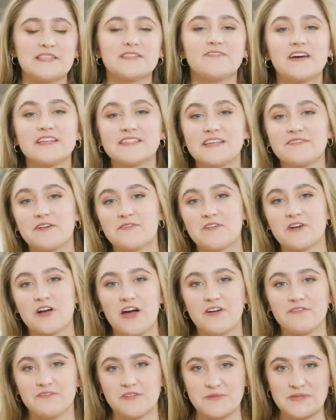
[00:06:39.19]
best advice I've ever
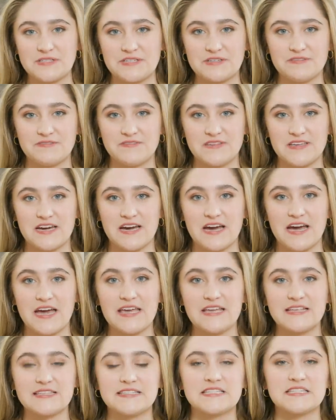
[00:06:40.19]
gotten from Sofia
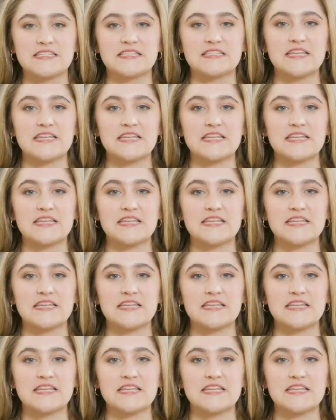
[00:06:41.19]
is to